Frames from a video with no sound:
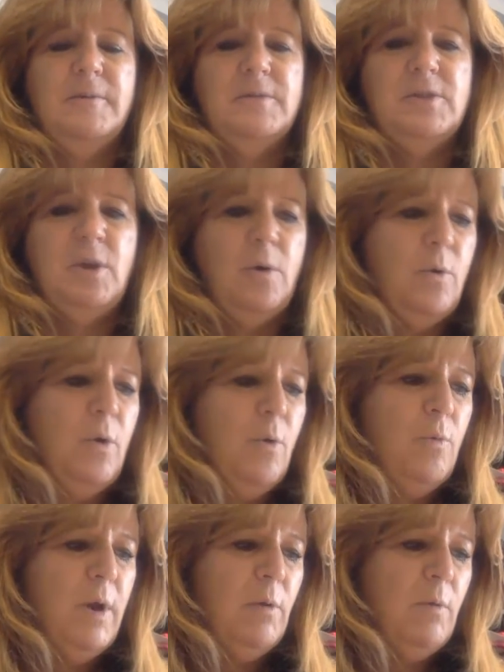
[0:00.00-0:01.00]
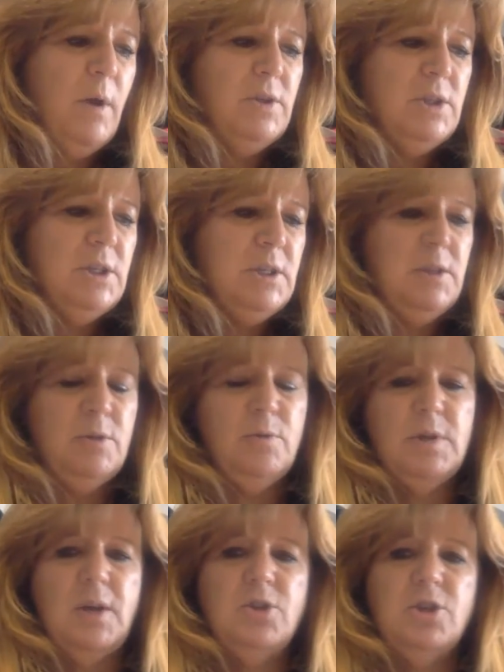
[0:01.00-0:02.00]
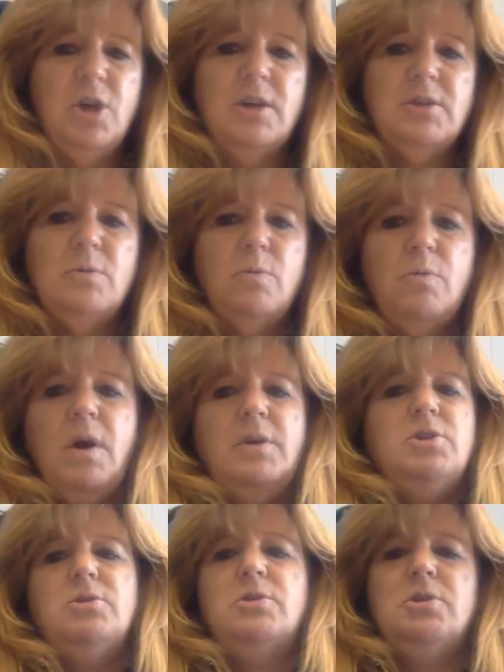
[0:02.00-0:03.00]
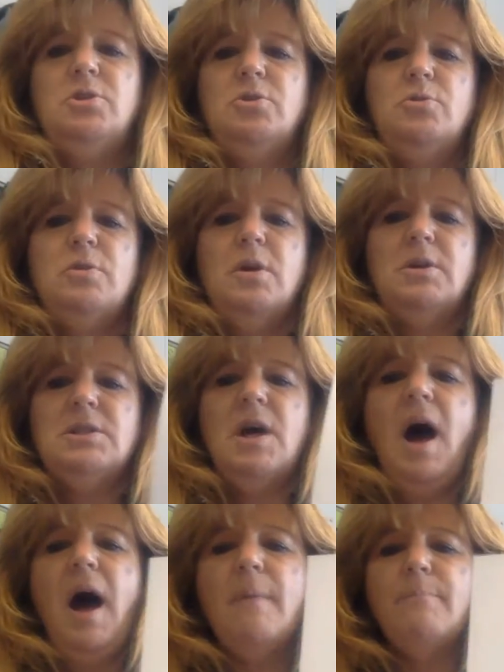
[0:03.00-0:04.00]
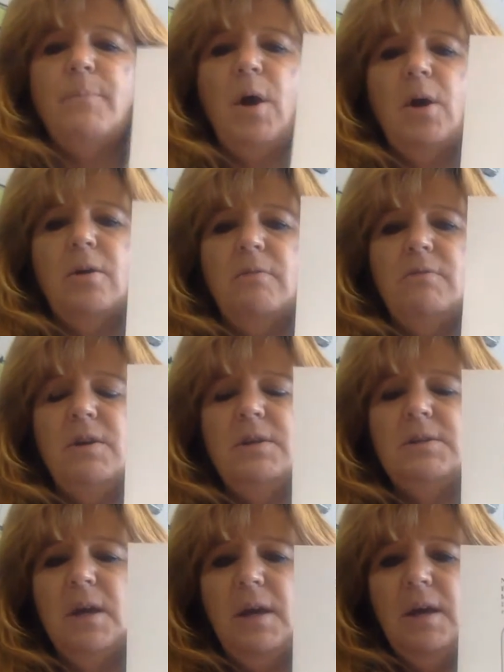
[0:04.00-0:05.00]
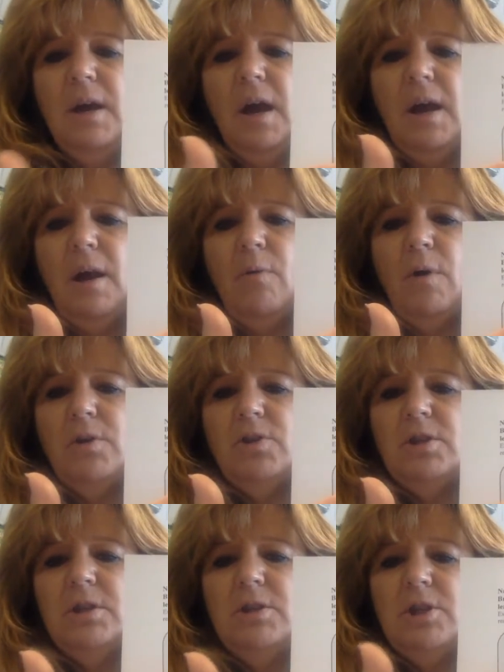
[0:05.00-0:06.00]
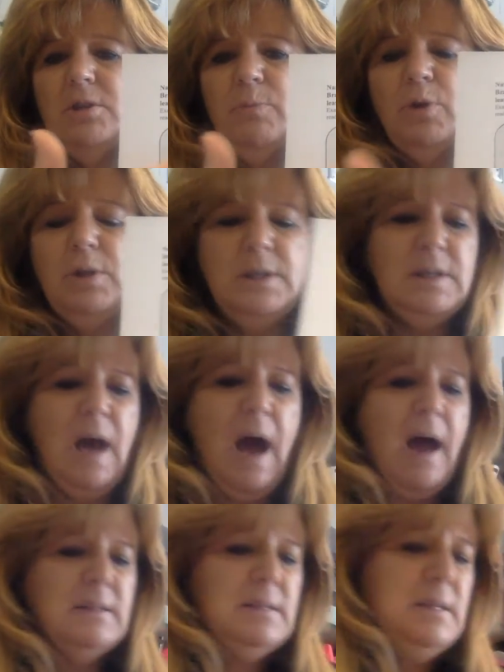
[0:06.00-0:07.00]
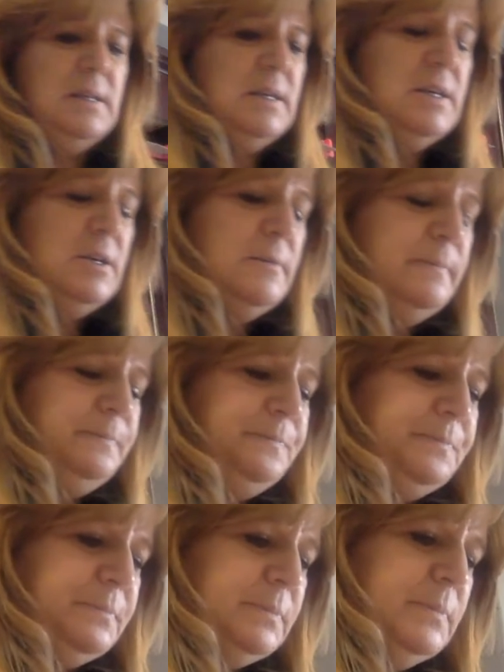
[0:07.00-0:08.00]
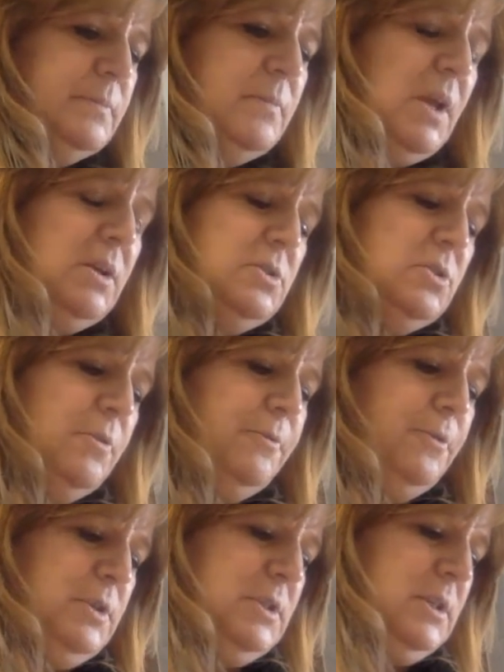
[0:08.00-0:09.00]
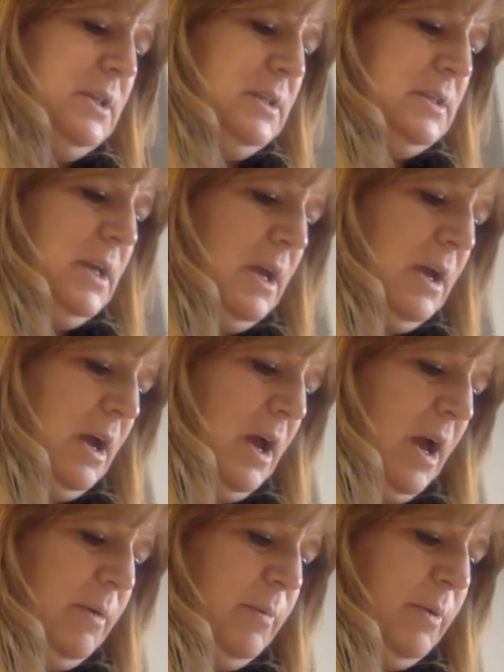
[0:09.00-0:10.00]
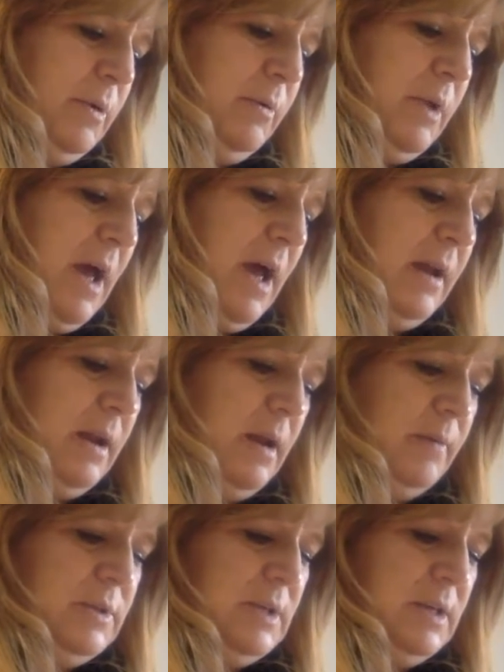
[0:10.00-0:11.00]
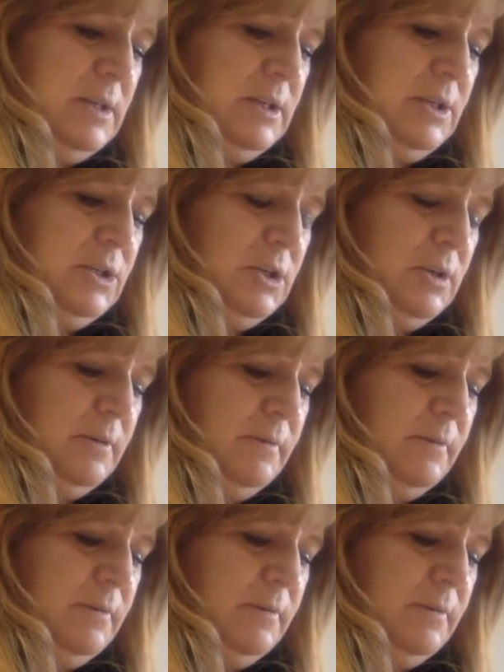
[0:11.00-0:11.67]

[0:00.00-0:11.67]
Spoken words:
So what I want you to do is I just want you to do the top part of this, and I want you to just put dots in here. So for instance, I'm going to put a dot and I'm going to say teacher.